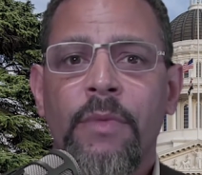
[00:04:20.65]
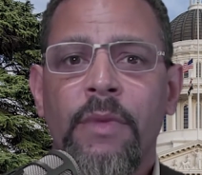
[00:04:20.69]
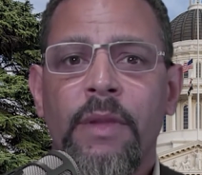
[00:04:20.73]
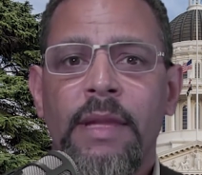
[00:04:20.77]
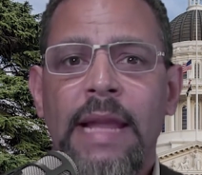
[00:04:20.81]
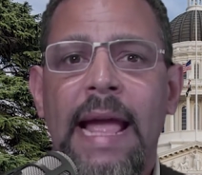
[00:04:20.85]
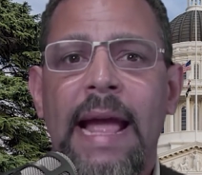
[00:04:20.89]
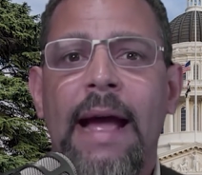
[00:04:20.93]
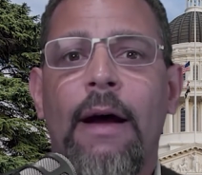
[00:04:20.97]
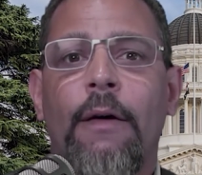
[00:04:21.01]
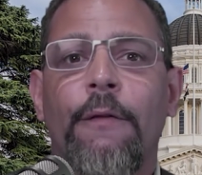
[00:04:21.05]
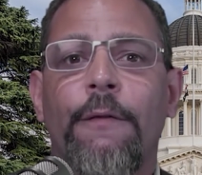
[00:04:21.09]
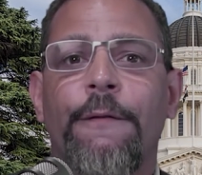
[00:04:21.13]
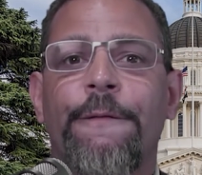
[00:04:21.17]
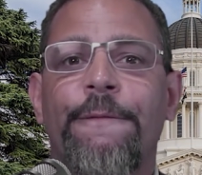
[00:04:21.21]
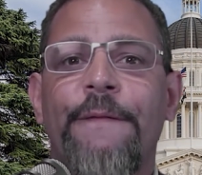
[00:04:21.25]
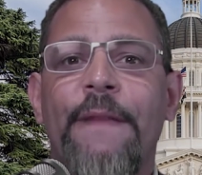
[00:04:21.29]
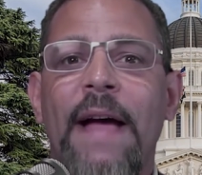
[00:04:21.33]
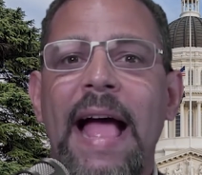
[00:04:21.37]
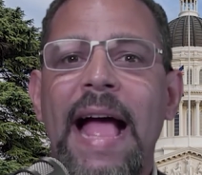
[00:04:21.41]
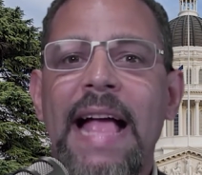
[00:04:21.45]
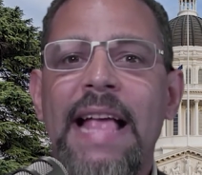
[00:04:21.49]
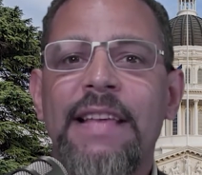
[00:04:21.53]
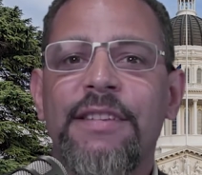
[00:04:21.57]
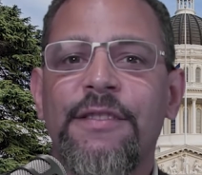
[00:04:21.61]
Now,
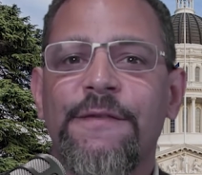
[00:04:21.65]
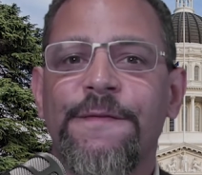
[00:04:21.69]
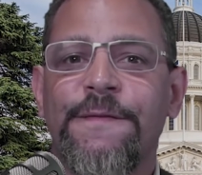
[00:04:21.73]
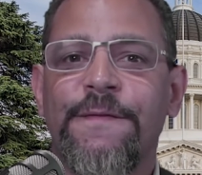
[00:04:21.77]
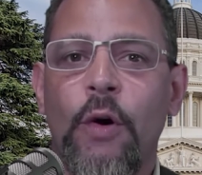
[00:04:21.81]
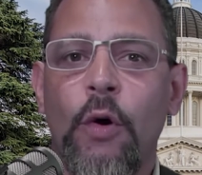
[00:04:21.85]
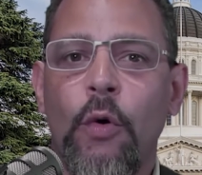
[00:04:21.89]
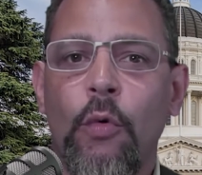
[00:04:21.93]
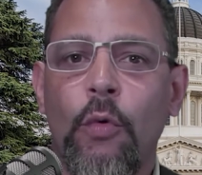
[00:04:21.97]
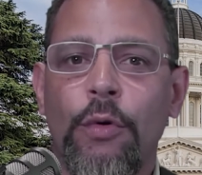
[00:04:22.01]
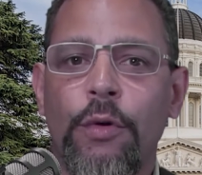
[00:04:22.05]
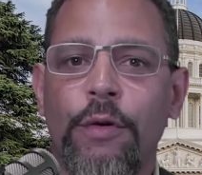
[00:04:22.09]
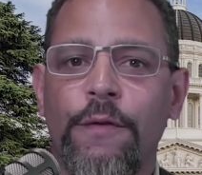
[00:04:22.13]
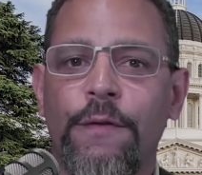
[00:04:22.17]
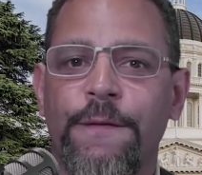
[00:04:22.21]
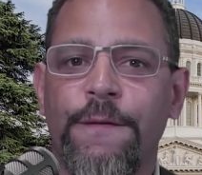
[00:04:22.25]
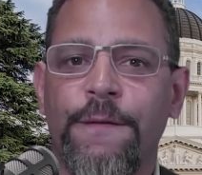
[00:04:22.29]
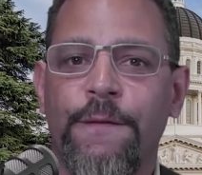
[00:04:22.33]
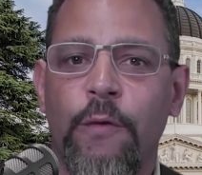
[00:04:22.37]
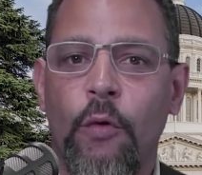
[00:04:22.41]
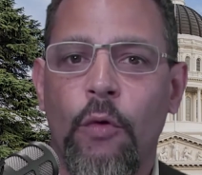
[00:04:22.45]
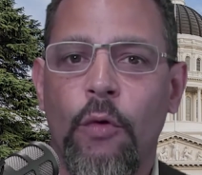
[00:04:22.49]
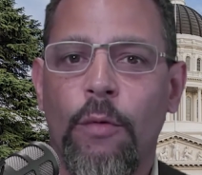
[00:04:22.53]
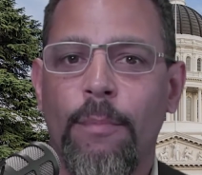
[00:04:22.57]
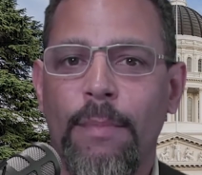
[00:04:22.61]
fast forward
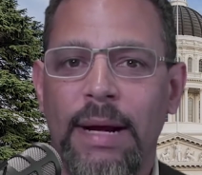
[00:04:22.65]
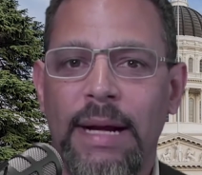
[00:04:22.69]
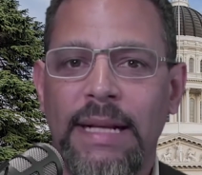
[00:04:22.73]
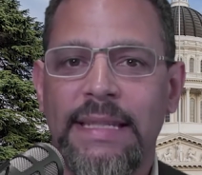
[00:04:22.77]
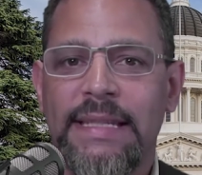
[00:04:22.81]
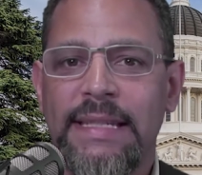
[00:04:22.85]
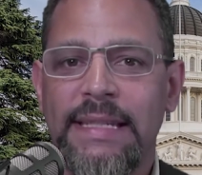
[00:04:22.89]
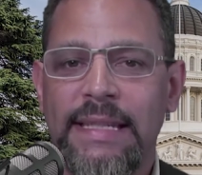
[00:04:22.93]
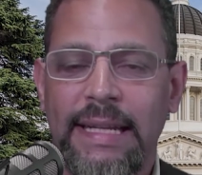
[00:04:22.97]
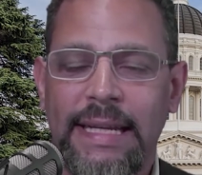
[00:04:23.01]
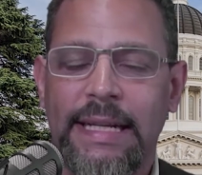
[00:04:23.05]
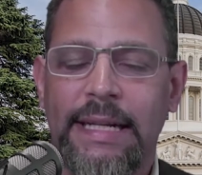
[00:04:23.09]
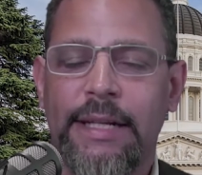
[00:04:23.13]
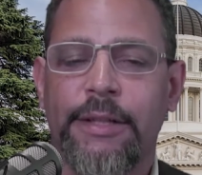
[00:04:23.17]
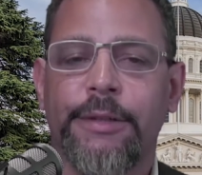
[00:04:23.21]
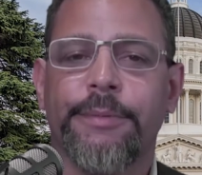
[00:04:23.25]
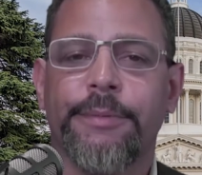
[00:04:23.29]
4 months later.